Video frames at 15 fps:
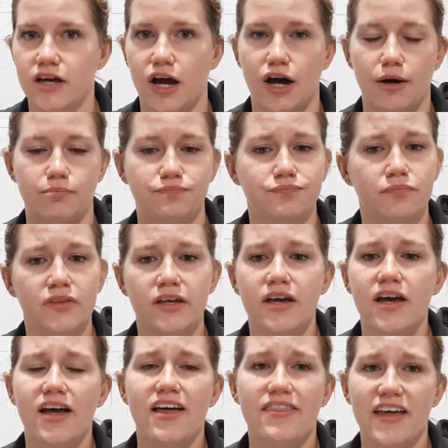
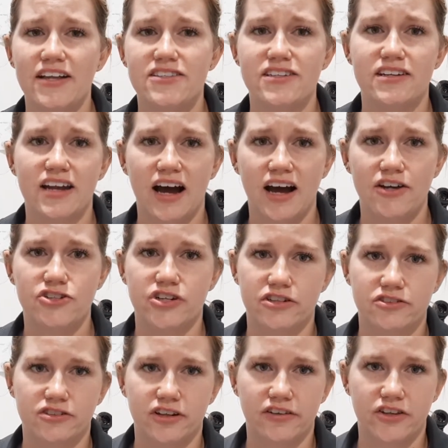and that's not
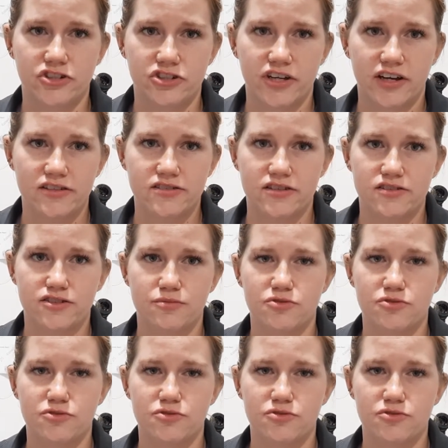gentle on the GI system.